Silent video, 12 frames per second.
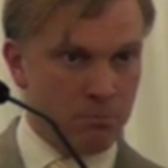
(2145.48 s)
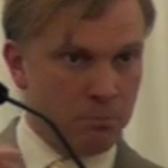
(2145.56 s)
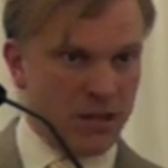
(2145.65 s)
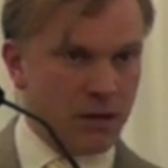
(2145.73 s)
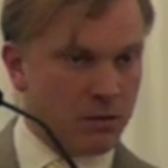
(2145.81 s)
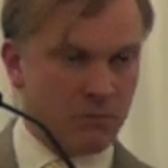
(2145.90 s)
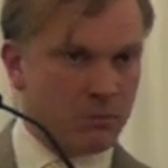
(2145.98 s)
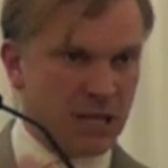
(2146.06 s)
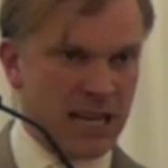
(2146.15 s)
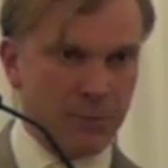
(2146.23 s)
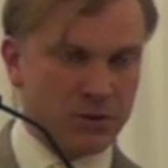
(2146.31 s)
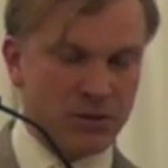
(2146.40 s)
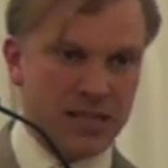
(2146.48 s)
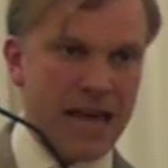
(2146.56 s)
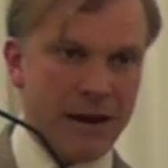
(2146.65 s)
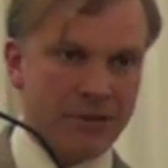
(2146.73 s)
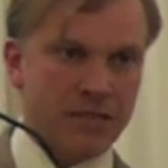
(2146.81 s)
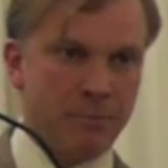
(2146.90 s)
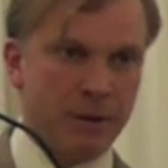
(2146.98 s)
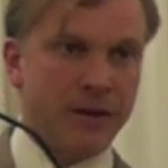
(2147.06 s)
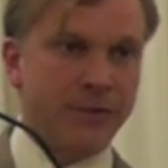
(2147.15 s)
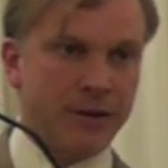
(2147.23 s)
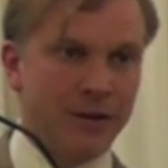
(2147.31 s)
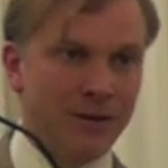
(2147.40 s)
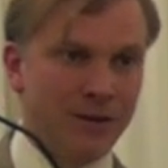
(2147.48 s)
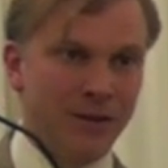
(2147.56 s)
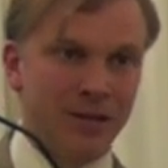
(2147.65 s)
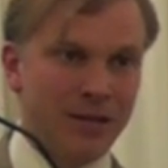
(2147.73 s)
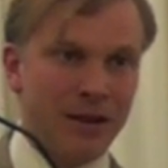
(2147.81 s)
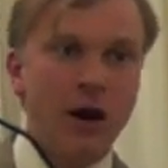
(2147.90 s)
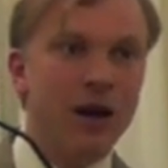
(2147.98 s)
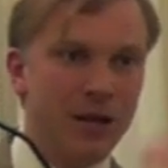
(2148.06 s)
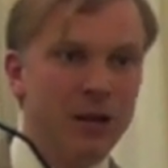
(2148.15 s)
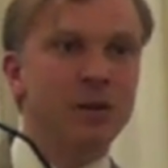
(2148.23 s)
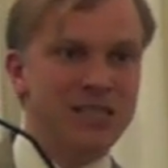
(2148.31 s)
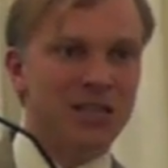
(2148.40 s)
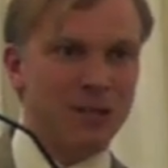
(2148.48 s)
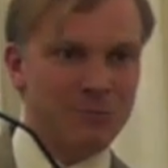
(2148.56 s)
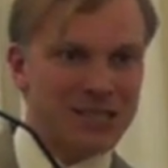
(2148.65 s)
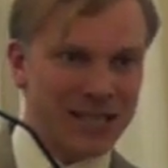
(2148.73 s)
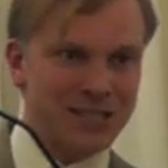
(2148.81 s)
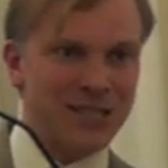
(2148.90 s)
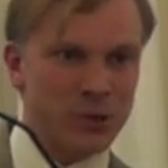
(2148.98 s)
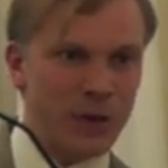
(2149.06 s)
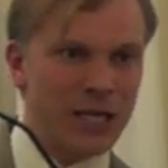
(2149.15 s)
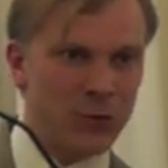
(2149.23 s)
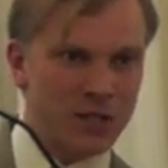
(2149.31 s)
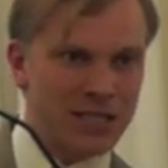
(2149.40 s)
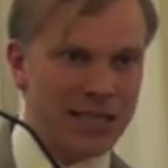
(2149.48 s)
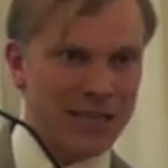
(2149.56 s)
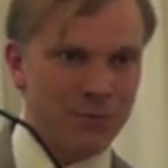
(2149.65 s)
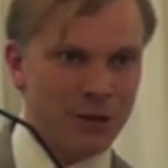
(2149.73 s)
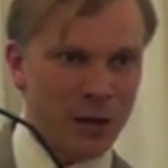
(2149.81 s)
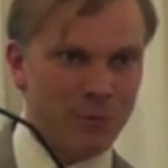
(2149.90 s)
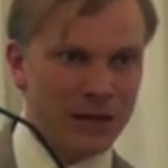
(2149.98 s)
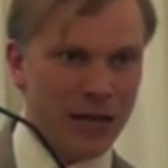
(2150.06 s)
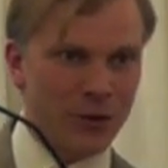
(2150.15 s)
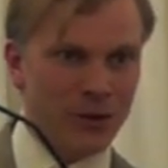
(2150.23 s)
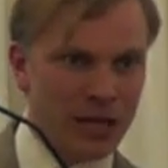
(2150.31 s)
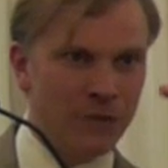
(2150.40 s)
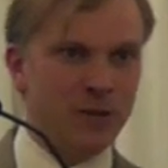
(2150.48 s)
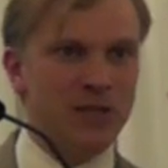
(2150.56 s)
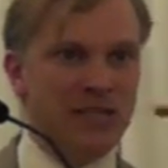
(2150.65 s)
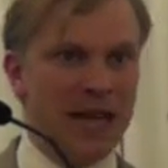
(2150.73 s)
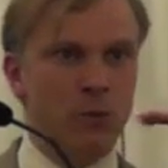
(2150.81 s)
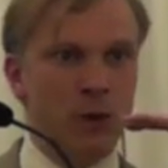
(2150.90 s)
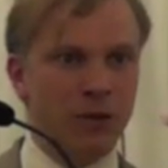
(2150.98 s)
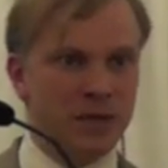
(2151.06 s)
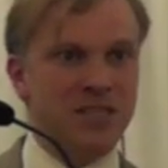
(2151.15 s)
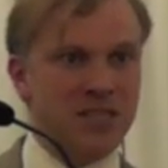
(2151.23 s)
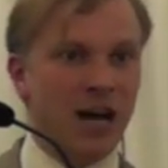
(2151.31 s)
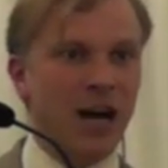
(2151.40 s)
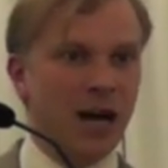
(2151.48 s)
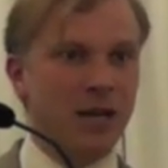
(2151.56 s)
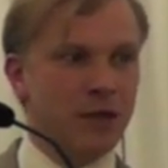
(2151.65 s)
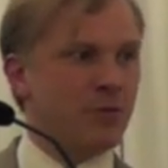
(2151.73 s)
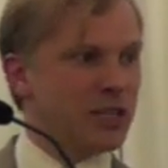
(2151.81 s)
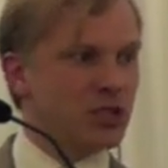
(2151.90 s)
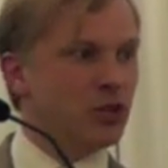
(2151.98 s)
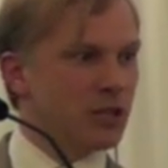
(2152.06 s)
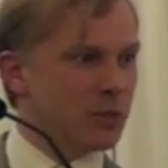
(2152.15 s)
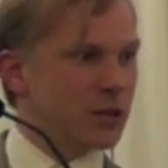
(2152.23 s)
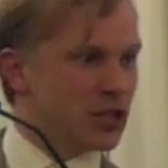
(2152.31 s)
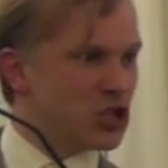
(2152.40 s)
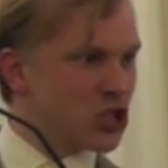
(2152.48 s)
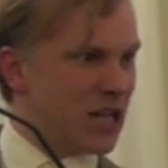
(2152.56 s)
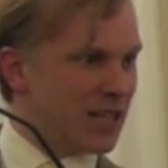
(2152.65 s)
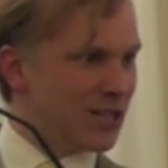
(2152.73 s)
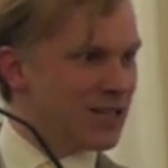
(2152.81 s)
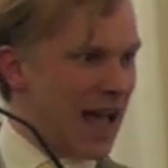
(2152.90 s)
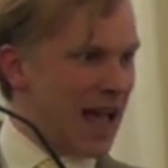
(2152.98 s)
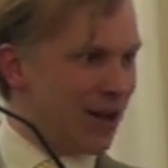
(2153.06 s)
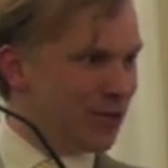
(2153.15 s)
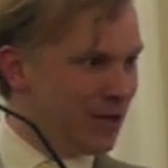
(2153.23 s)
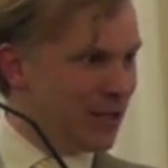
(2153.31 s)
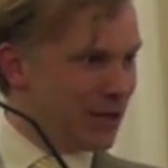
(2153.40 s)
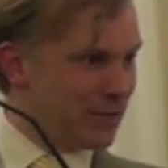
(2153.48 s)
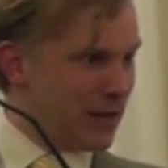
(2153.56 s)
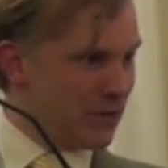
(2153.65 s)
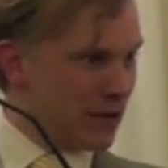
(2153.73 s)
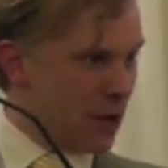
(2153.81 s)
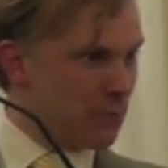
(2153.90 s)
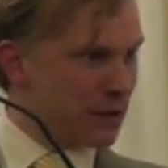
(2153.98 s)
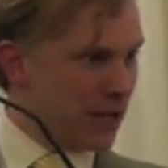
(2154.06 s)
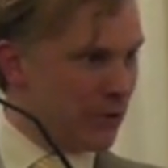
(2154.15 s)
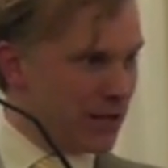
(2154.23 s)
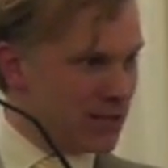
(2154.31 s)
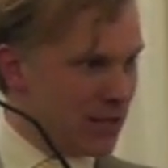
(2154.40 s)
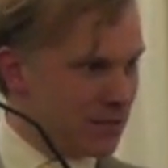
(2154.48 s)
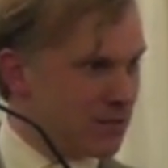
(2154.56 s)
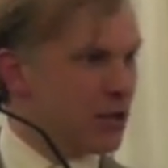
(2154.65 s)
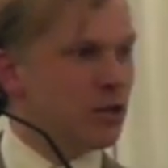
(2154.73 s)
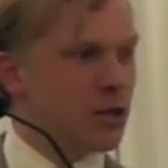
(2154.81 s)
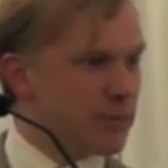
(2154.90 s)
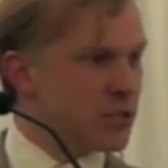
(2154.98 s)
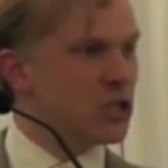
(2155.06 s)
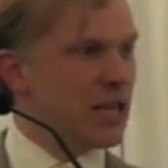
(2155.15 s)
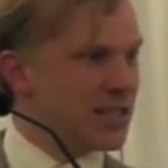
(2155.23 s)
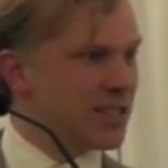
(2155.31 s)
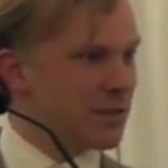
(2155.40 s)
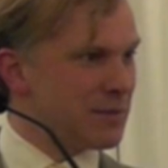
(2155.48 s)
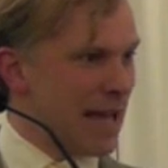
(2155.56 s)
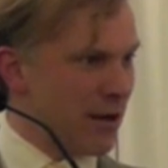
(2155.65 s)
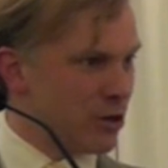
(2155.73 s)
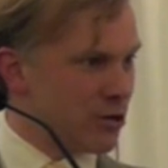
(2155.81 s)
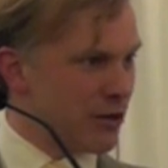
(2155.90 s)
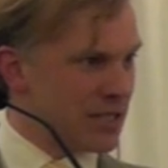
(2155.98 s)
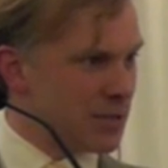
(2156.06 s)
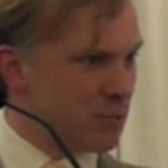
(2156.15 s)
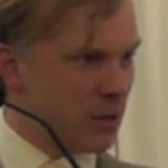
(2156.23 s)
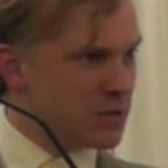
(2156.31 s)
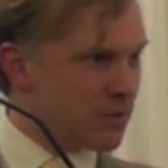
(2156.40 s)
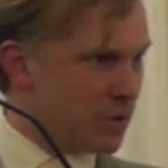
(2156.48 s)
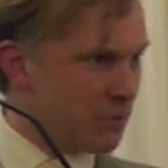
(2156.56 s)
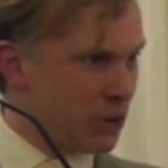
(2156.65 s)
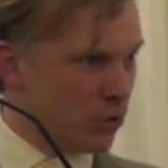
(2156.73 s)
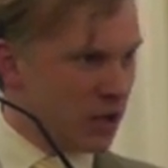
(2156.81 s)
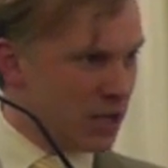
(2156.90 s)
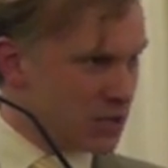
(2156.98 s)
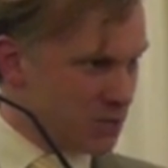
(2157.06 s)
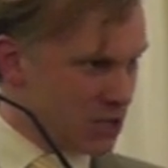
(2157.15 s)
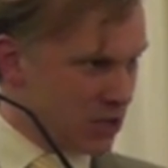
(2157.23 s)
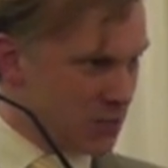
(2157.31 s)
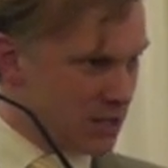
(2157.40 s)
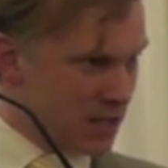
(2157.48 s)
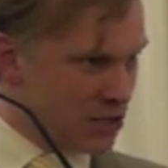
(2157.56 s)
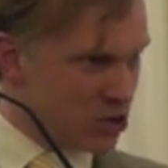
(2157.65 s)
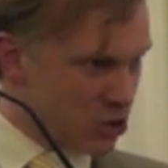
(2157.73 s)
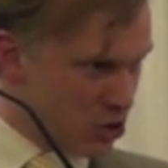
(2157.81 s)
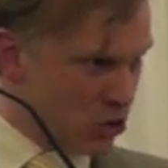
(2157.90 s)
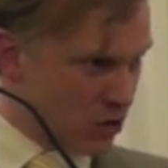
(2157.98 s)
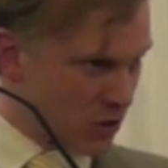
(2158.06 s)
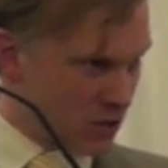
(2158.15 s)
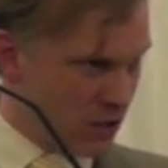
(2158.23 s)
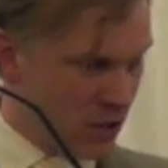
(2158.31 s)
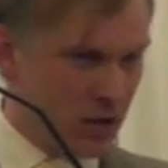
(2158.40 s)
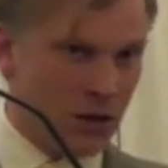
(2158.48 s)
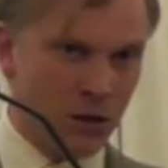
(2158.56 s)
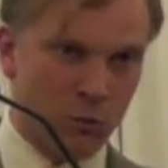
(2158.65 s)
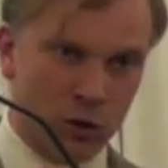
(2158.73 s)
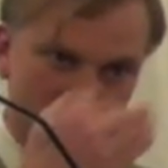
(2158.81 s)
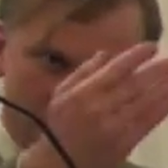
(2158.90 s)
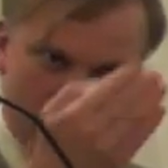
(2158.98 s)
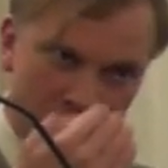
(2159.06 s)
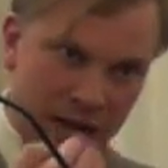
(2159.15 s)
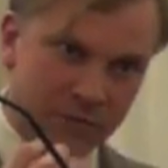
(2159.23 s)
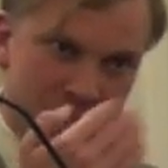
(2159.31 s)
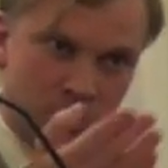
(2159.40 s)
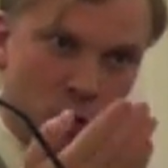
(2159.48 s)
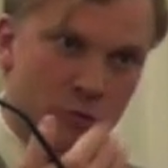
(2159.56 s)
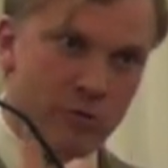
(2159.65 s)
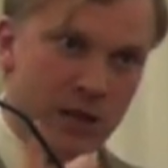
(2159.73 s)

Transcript: But the capital's there as a buffer. There are going to be circumstances where you want to let them go below. If you say, well, this is a hard threshold and I'm going to shut you down if you ever go below it, then you're going to be shutting them down and creating problems for them in all kinds of circumstances you shouldn't. Whereas if you have this more